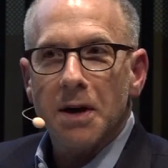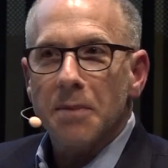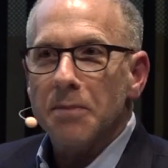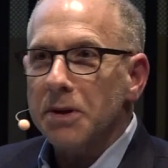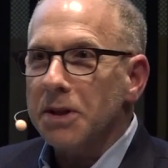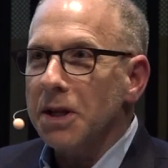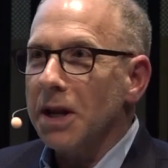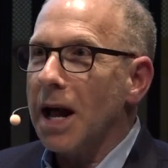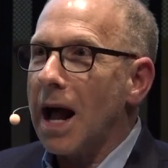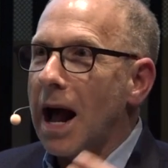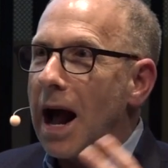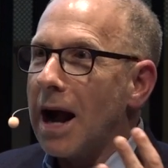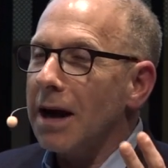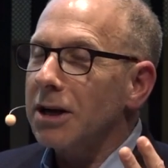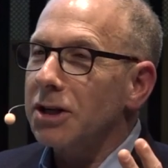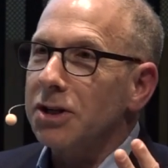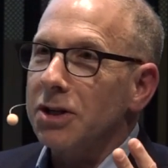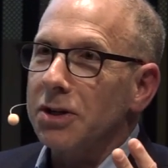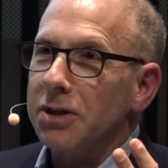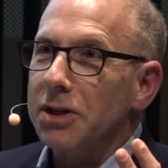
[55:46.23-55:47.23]
but that
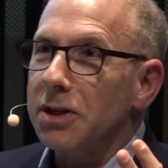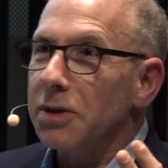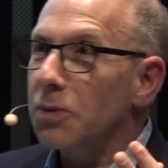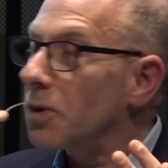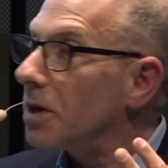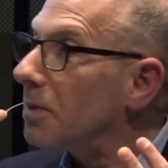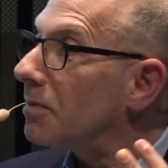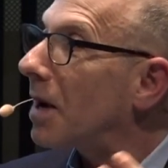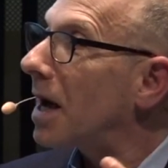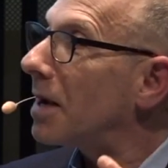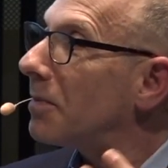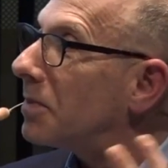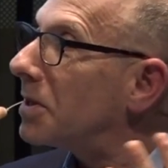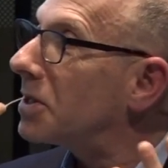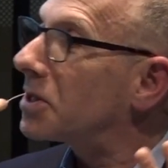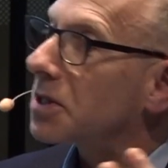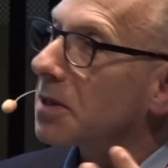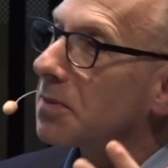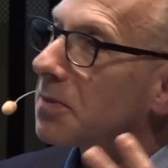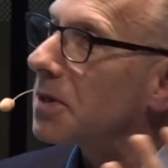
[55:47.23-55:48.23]
actually we might
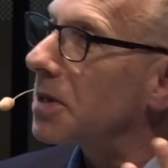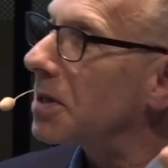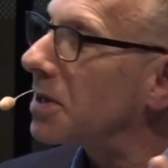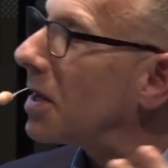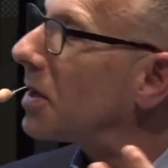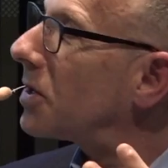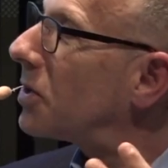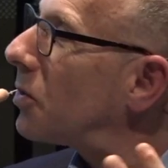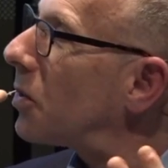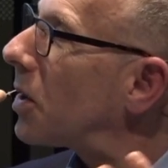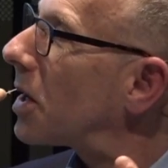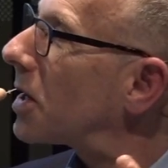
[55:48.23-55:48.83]
be somebody that you